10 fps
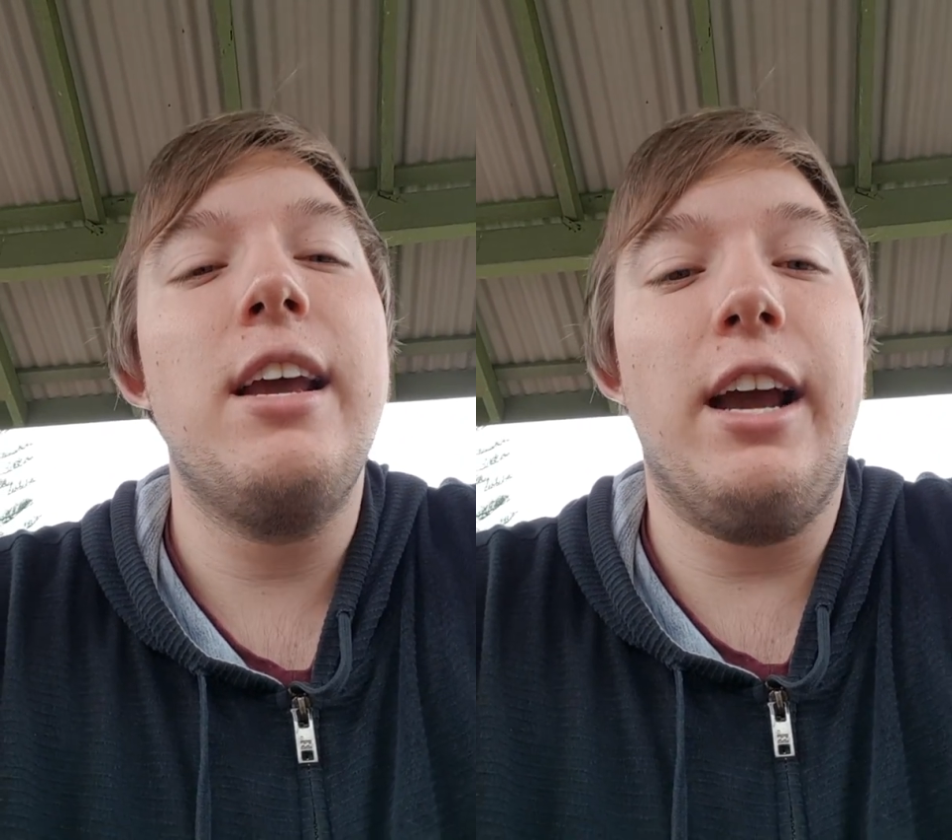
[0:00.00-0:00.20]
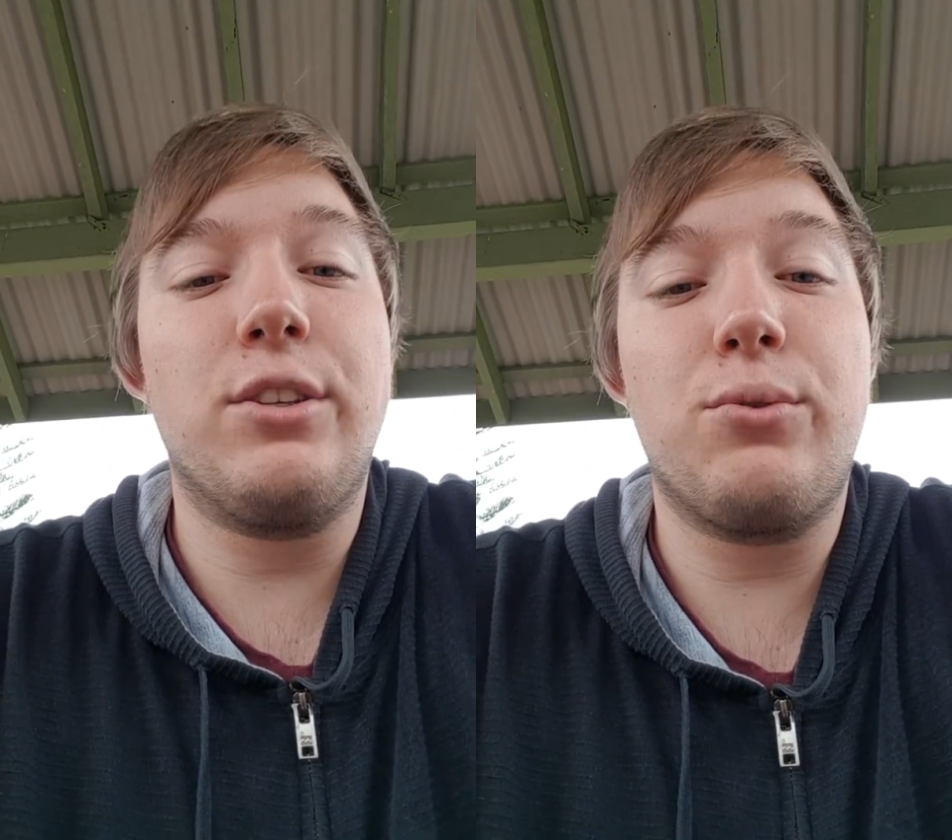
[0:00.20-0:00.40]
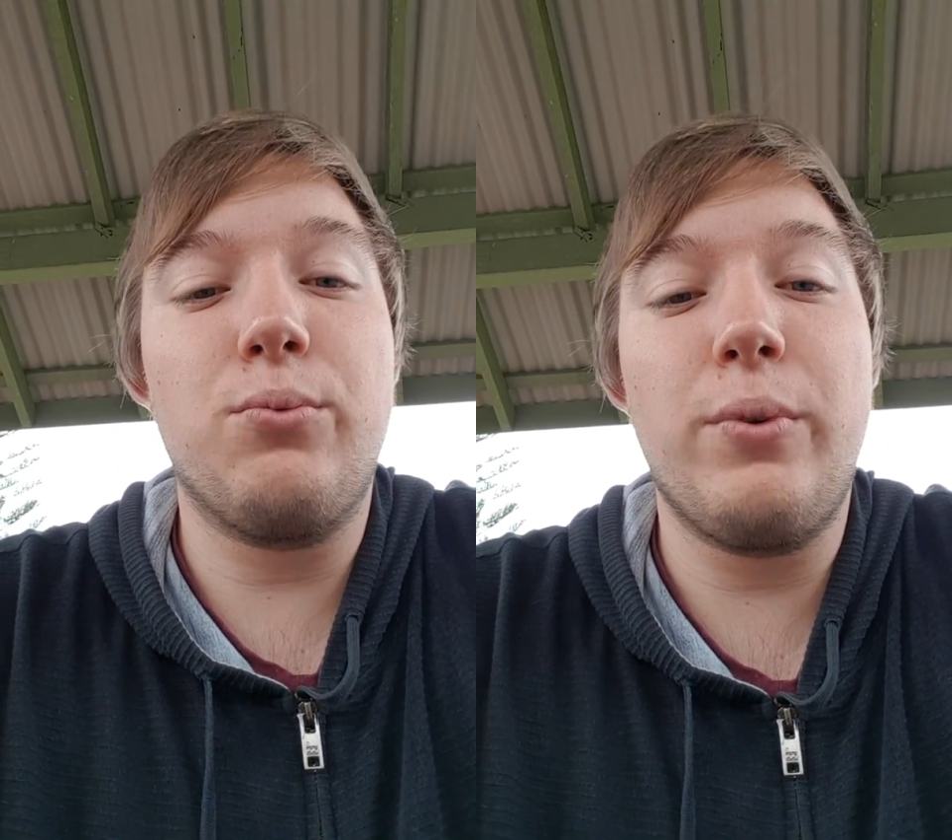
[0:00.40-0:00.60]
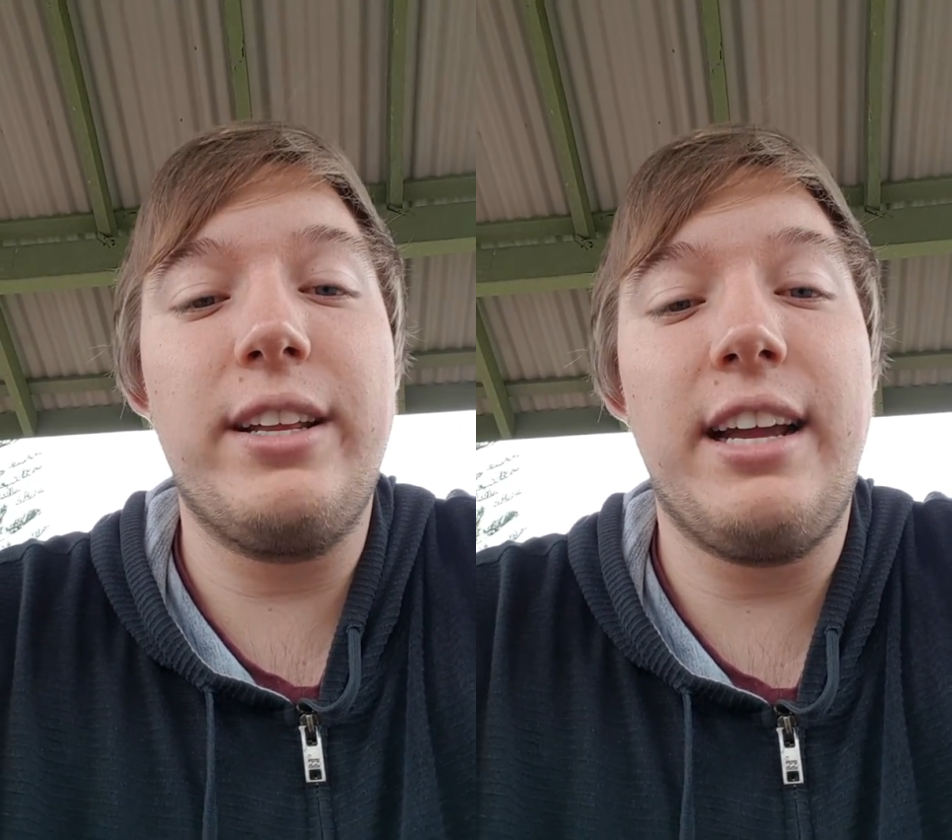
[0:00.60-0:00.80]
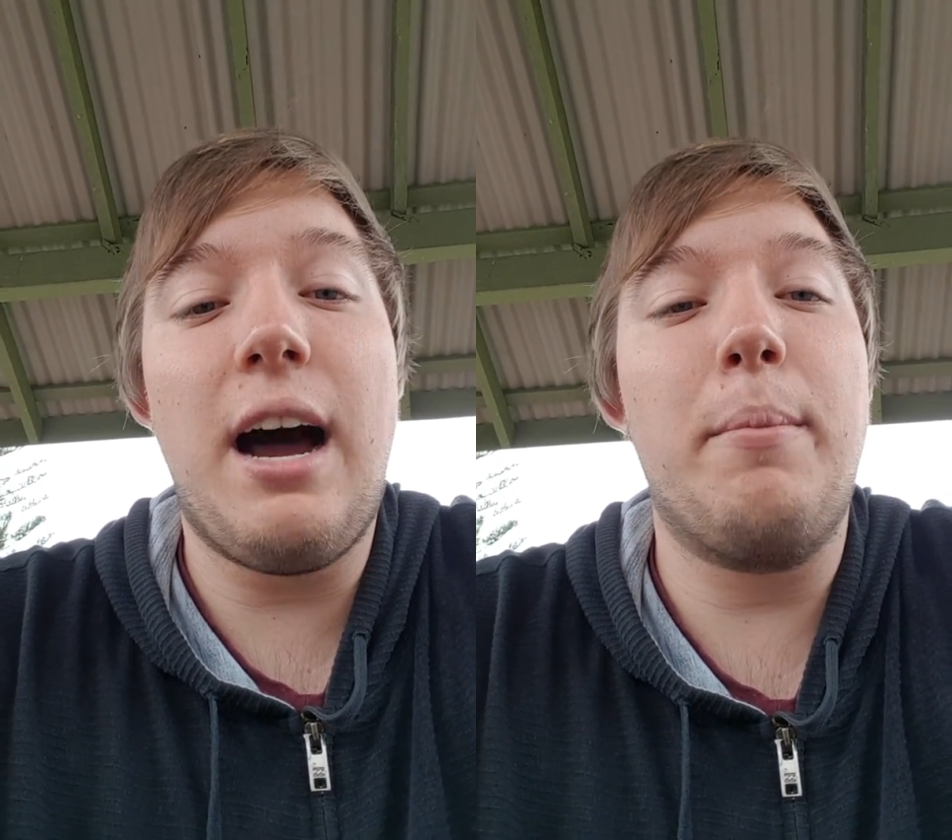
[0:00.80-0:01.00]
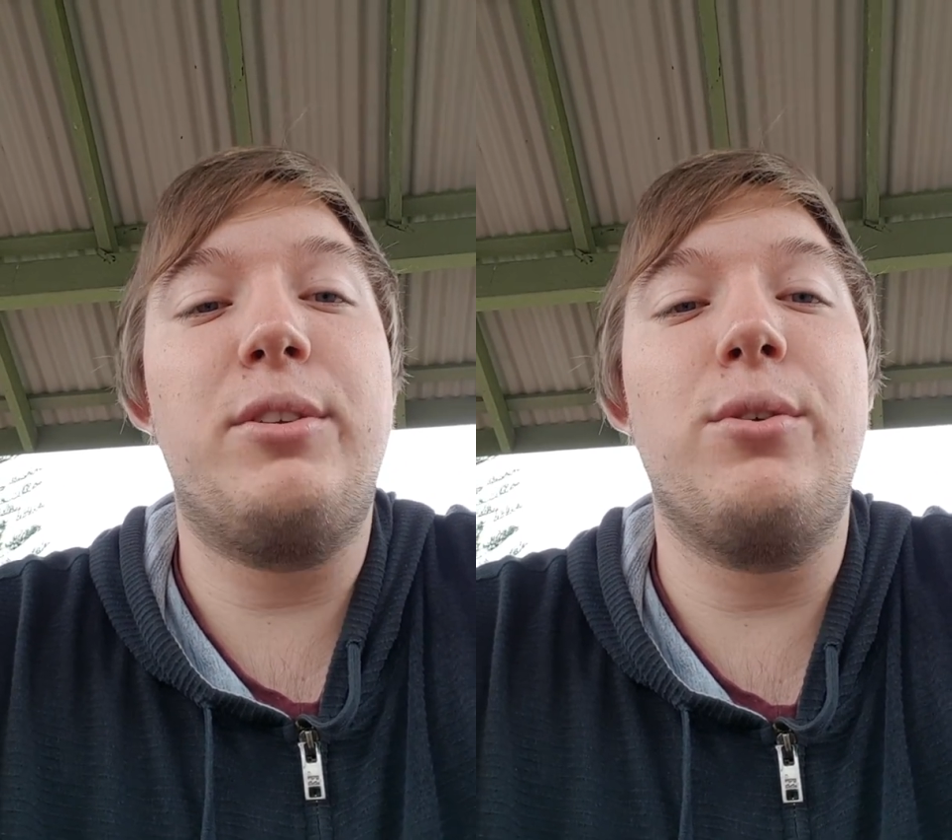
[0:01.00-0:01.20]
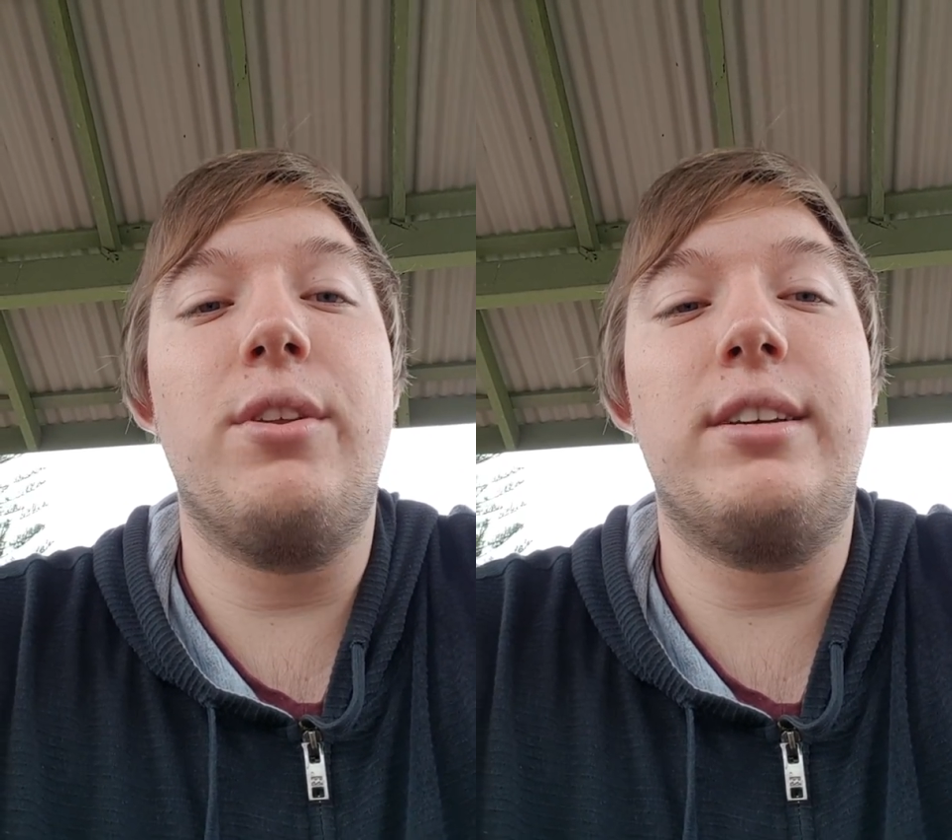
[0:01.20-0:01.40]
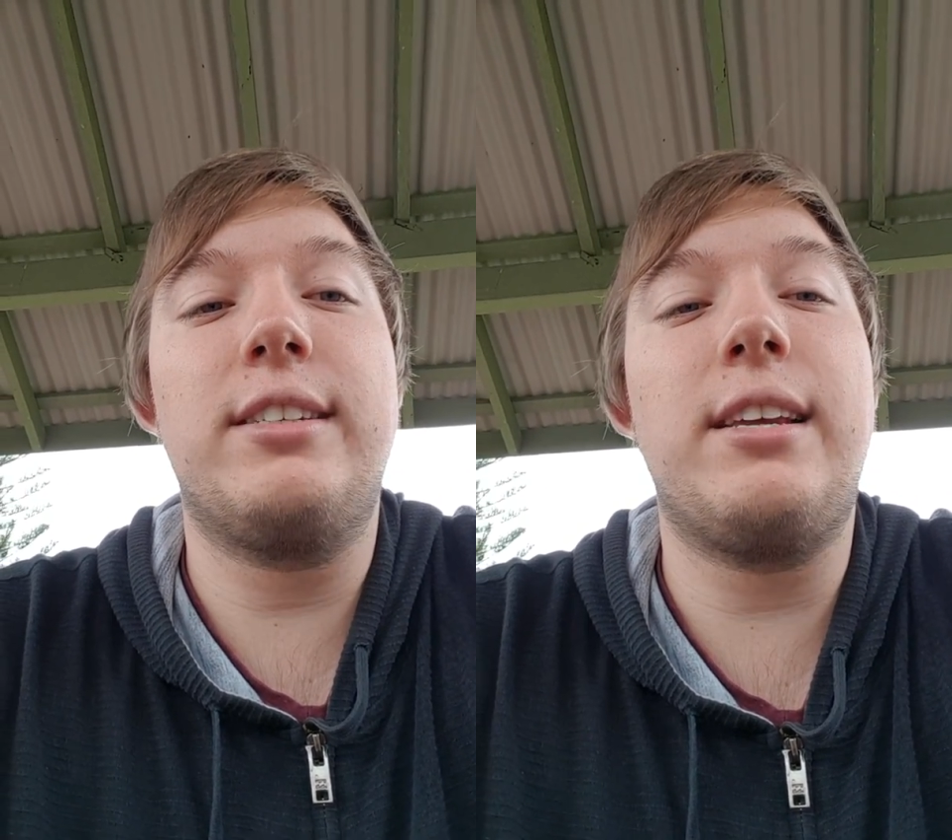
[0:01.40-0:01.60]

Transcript: It's really up to the